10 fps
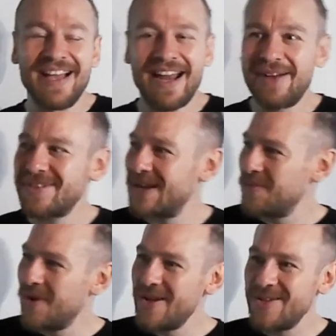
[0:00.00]
And I was like,
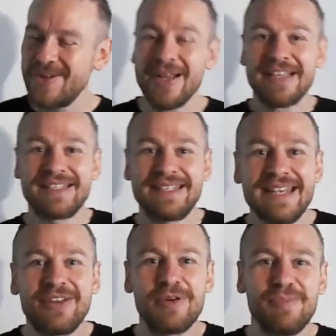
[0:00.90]
what are you doing?
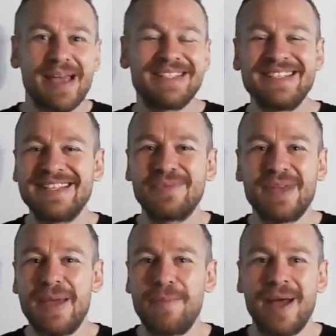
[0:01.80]
Secret messages were
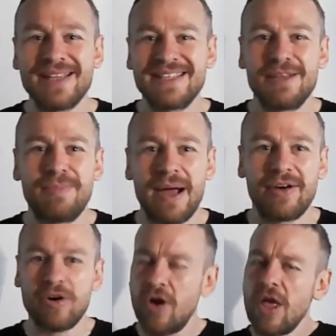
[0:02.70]
getting passed in the
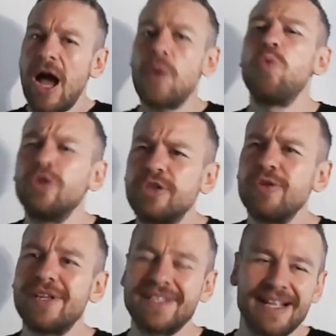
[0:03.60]
background. Oh, I would do
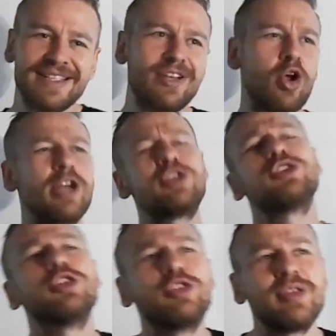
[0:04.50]
this, Anthony, or I
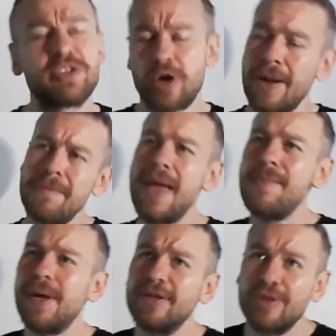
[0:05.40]
should do this, or
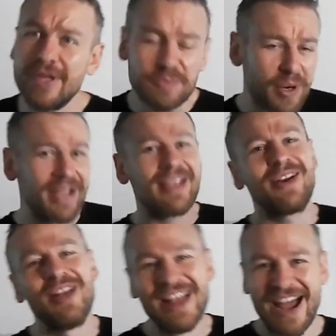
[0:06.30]
maybe I'll do this, but and
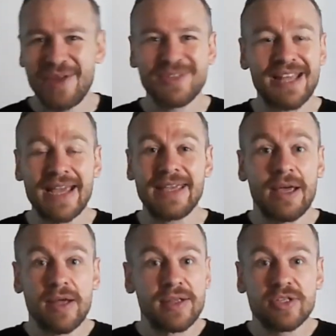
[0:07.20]
it was like
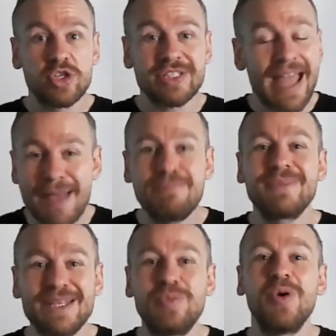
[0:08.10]
just
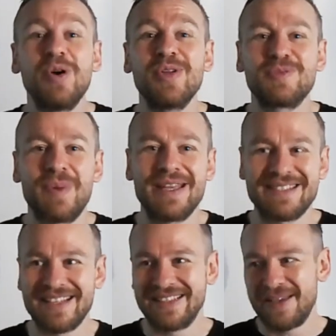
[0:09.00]
empty words
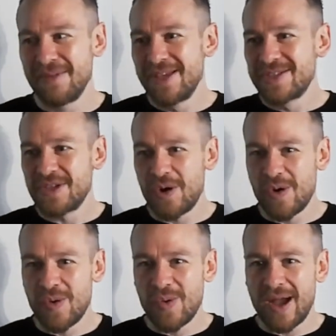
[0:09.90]
basically.
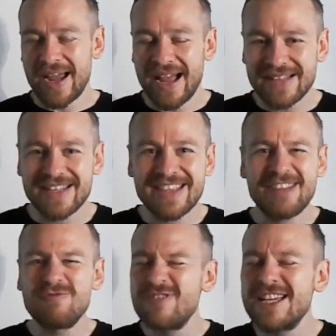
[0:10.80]
So I had to
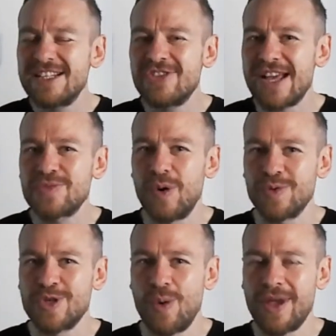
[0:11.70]
then readdress what was
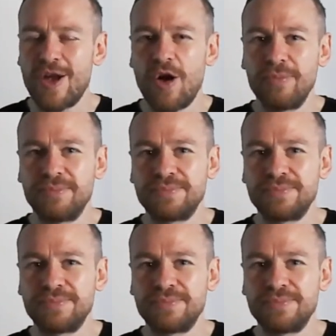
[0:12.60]
going on.